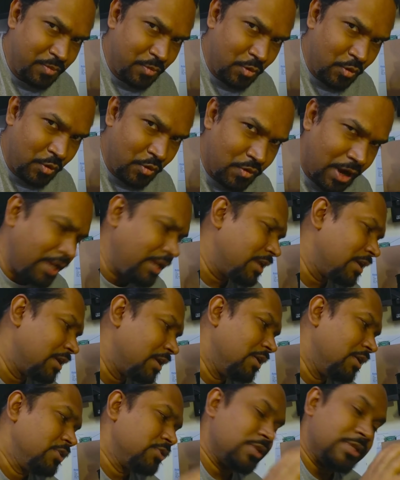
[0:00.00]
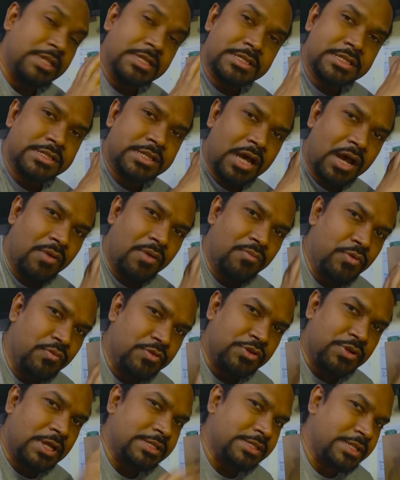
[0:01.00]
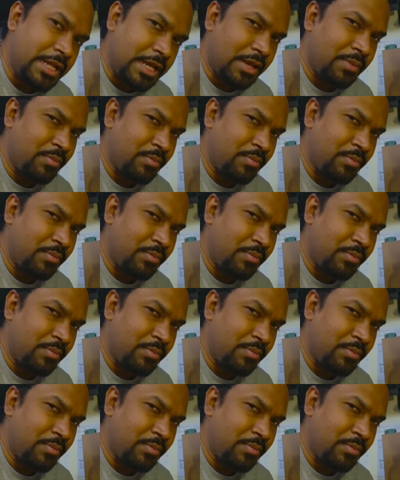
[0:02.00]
Right? So this is how you visualize a deck.